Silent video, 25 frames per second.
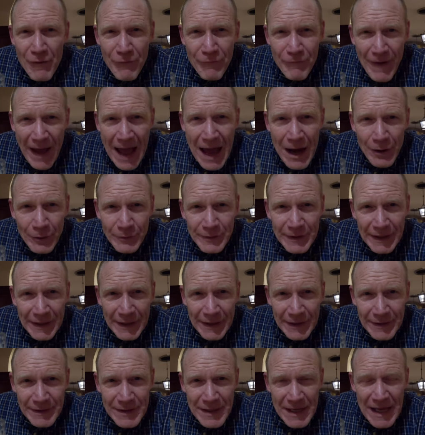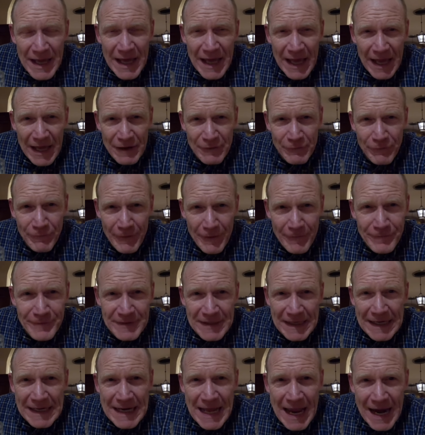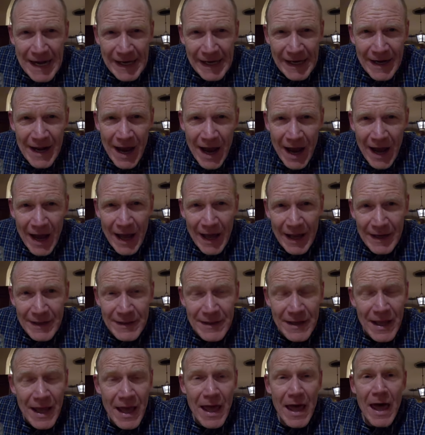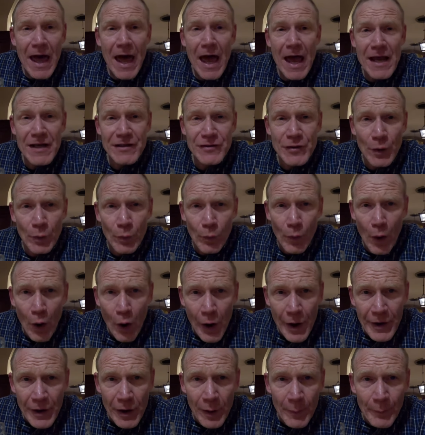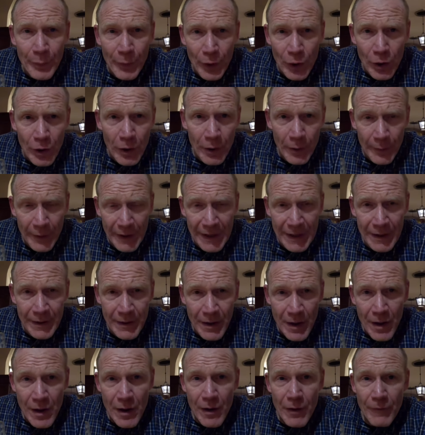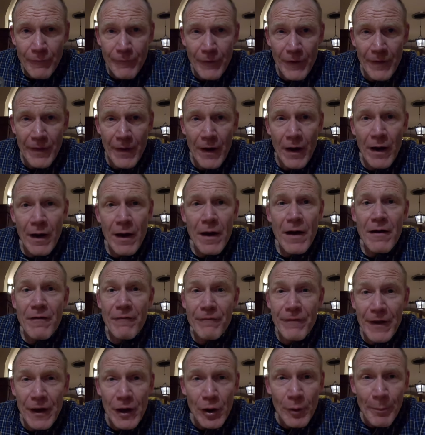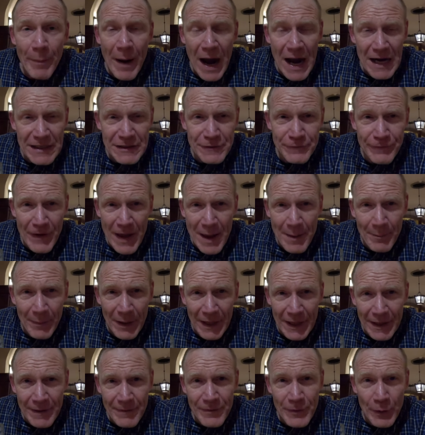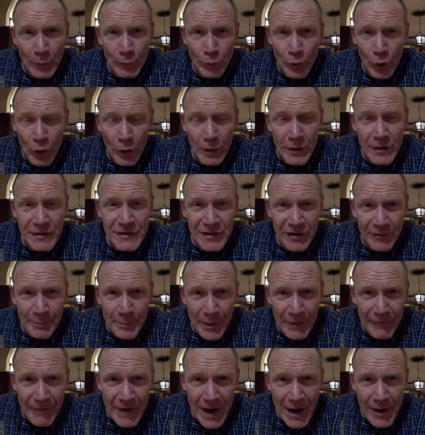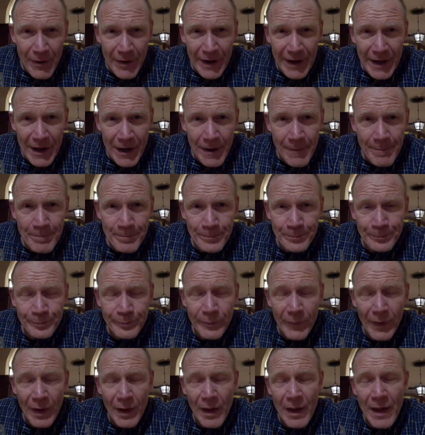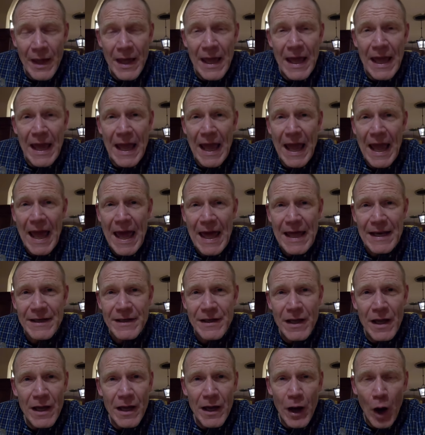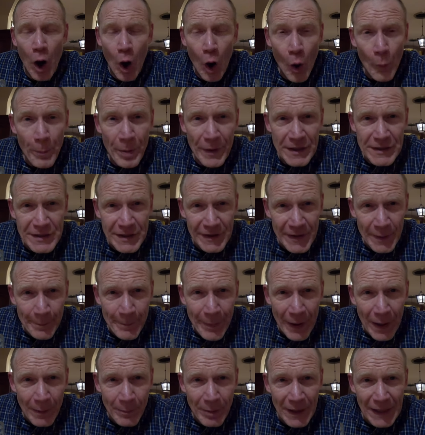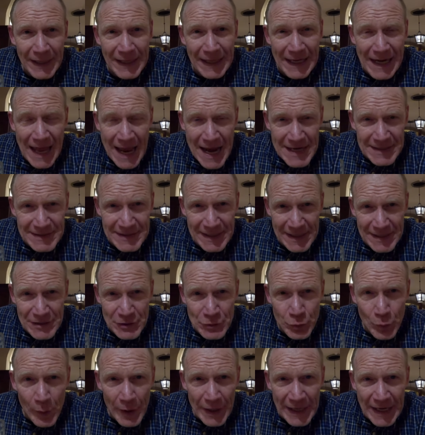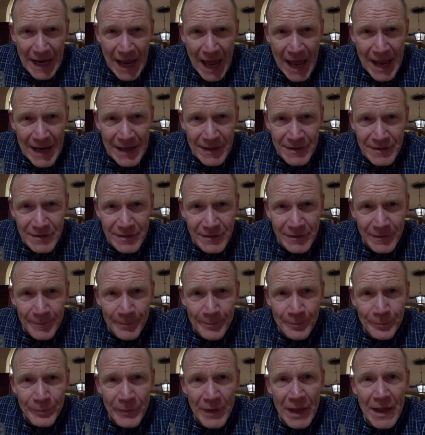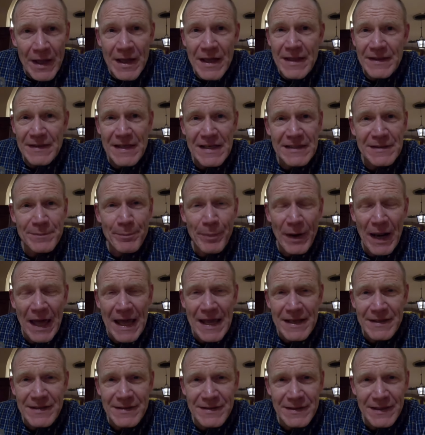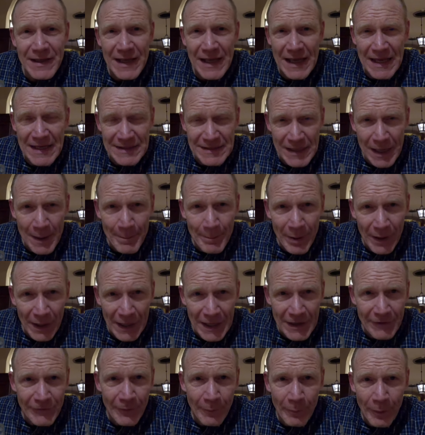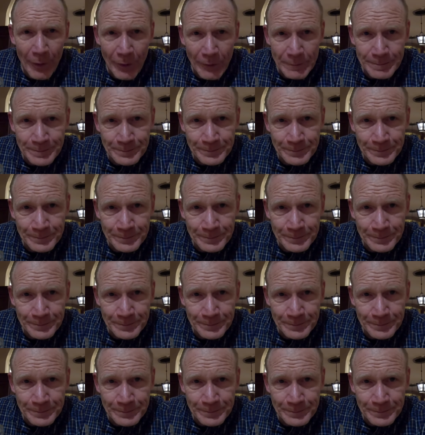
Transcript: Founded in 1589 as the royal brewery for the Wittelsbach family, the rulers of Bavaria, and opened to the public in 1828, this place is unbelievable.